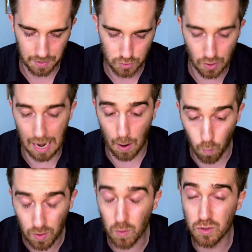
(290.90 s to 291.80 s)
So yeah, I
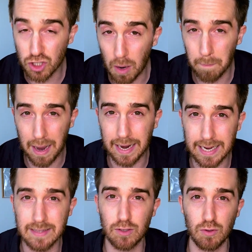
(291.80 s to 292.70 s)
will jump back
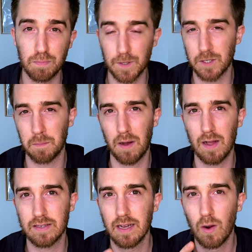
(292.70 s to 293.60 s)
into Prison
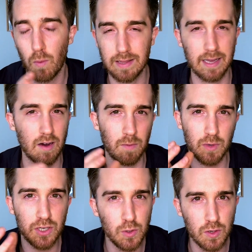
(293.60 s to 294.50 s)
Boss when they come
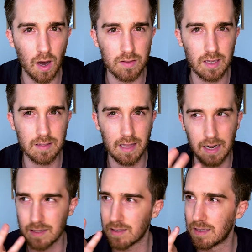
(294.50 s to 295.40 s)
with new content that
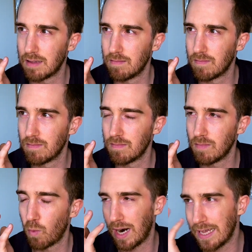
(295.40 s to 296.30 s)
is
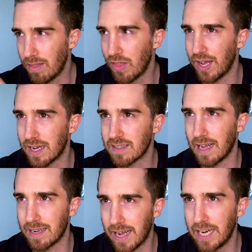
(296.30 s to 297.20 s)
what I think is
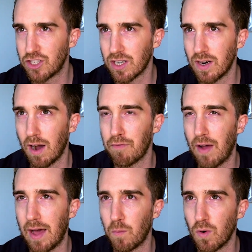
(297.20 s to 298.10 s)
engaging enough
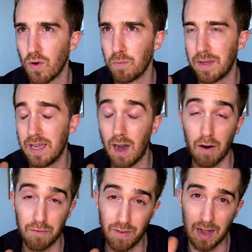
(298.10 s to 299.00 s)
and will be
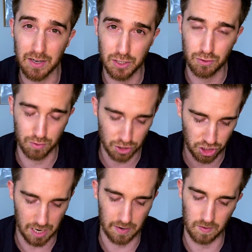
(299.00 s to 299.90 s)
of value to the
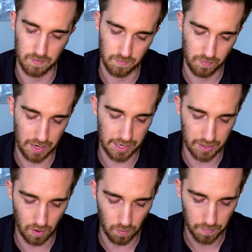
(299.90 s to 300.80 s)
channel. There you
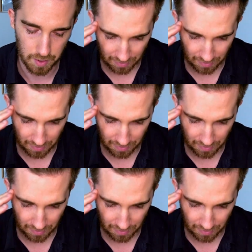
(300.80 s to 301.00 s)
go.